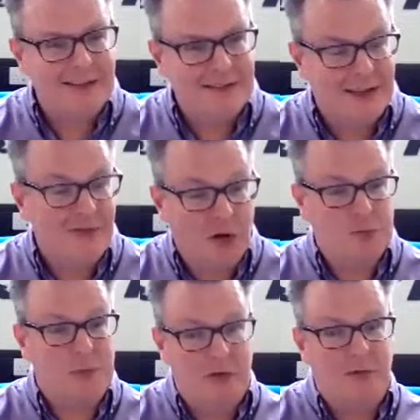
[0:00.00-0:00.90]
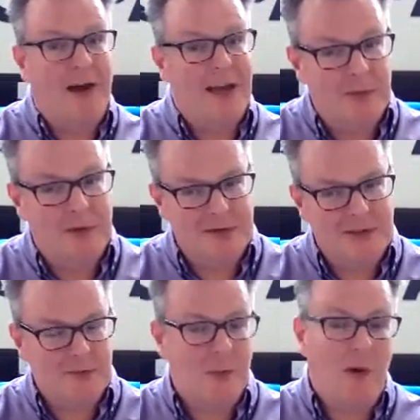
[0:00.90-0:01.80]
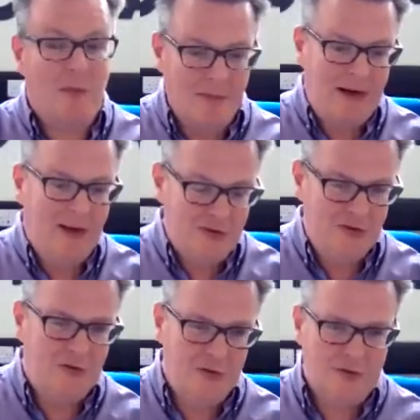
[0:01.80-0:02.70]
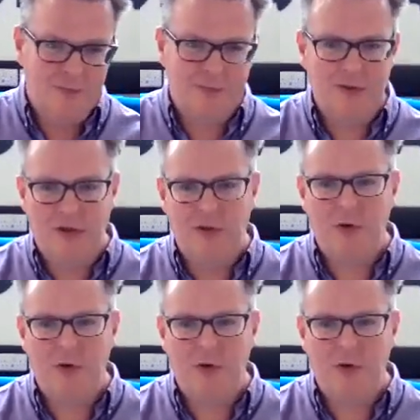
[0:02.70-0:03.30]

You know, you've got to be running paid with us, as we won't manage your, you know, your